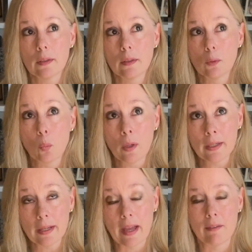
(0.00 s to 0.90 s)
the
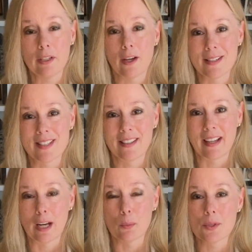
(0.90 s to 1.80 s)
one caveat to
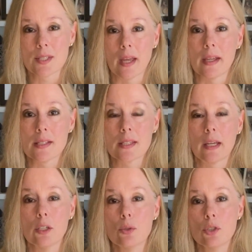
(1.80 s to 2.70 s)
that I will say is that
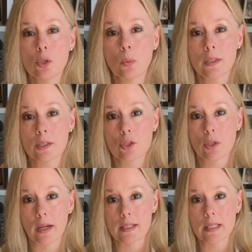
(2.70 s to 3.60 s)
you do want to
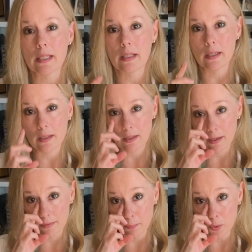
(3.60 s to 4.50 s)
try to get
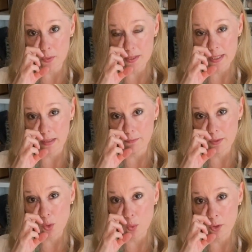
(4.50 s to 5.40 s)
the mucus out of the
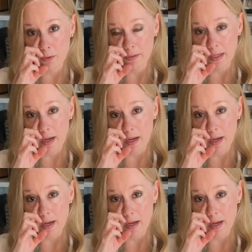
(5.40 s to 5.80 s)
corner of the